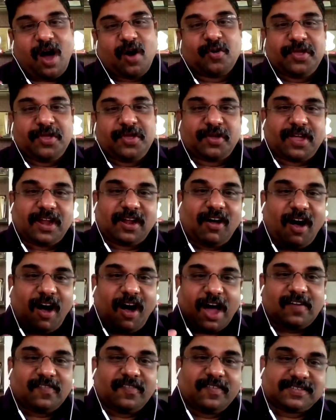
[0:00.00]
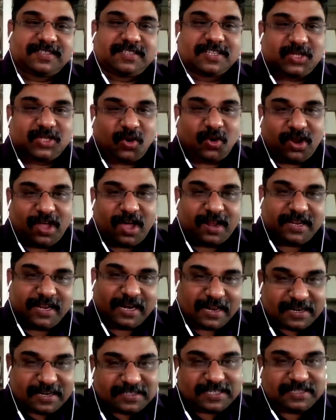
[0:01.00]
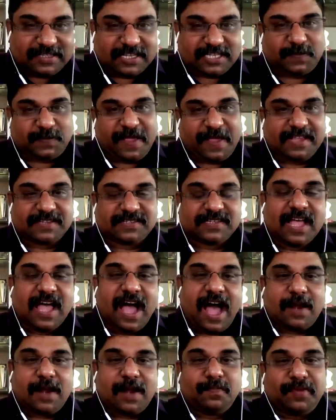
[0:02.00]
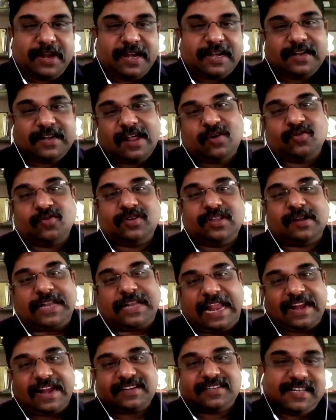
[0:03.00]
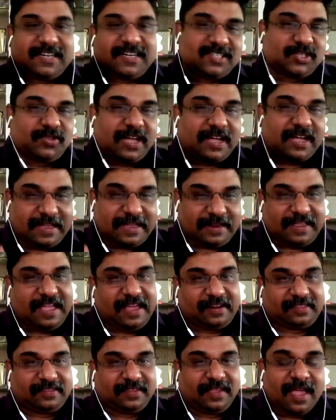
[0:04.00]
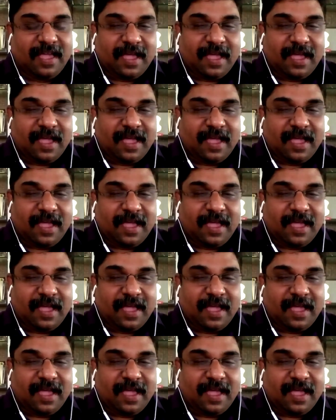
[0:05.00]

how you can harvest the solar energy in the space and bring down the electricity to the earth.